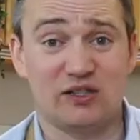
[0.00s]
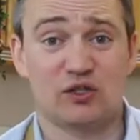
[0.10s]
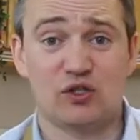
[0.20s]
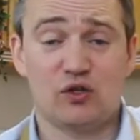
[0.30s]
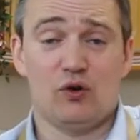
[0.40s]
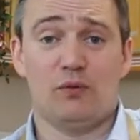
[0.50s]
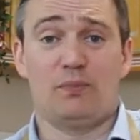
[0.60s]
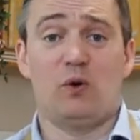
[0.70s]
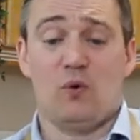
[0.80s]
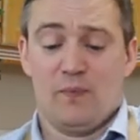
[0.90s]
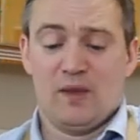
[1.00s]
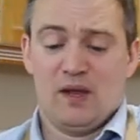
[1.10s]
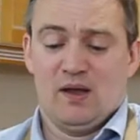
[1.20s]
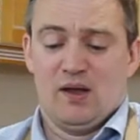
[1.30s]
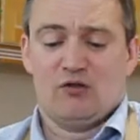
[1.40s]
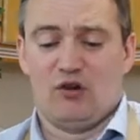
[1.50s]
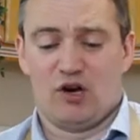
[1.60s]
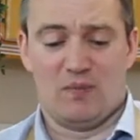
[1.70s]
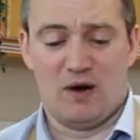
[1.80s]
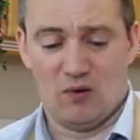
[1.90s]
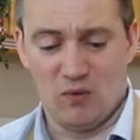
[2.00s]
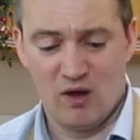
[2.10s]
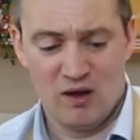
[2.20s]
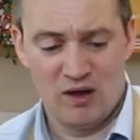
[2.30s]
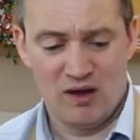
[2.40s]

is a store-bought guacamole